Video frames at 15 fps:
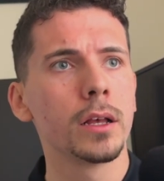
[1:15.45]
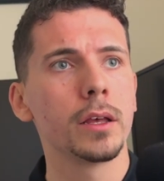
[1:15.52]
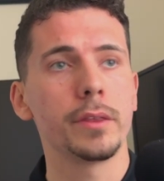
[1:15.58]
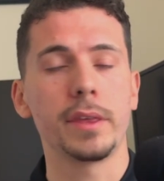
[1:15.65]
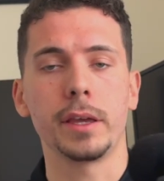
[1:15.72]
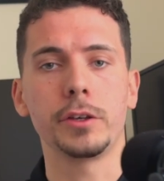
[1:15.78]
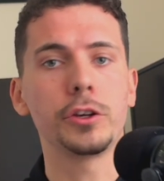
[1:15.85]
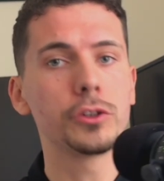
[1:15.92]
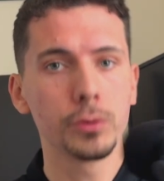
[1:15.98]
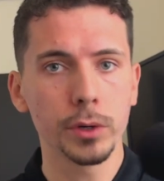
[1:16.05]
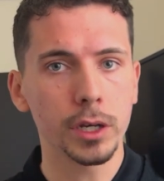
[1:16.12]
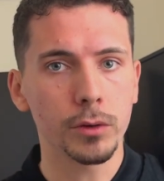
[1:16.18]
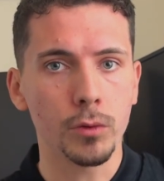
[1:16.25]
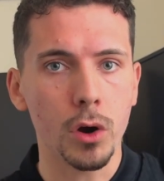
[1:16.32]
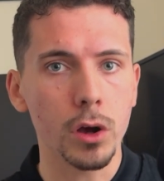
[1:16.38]
then you're
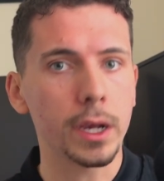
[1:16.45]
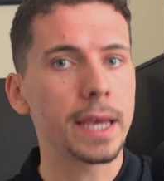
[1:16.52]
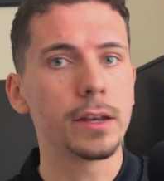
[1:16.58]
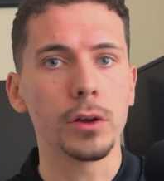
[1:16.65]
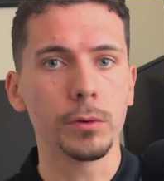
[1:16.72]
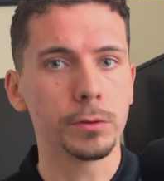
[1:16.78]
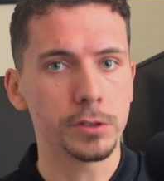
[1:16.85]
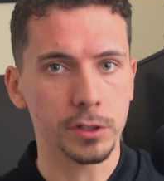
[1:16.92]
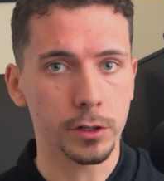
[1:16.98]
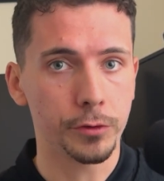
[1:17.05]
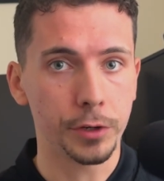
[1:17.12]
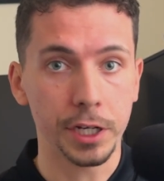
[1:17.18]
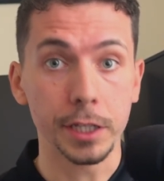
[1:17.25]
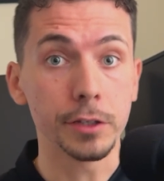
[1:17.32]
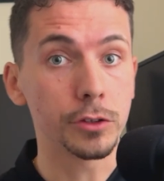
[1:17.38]
doing it wrong and no one's going to
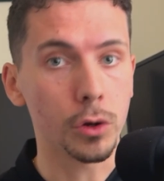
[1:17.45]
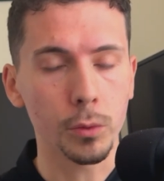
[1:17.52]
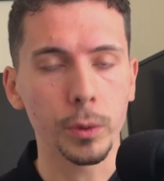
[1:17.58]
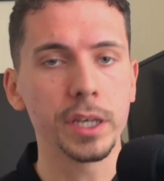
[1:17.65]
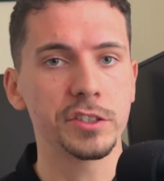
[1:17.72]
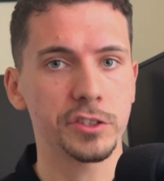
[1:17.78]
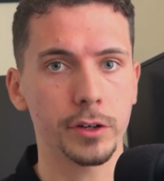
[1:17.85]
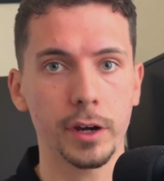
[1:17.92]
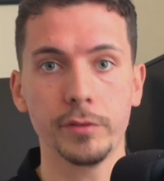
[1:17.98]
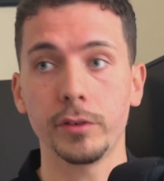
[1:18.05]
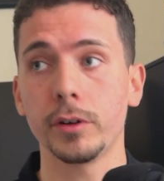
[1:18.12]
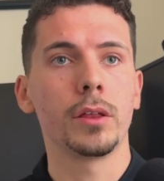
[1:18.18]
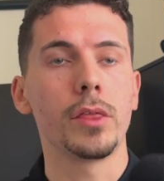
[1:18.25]
read it. Don't waste your effort.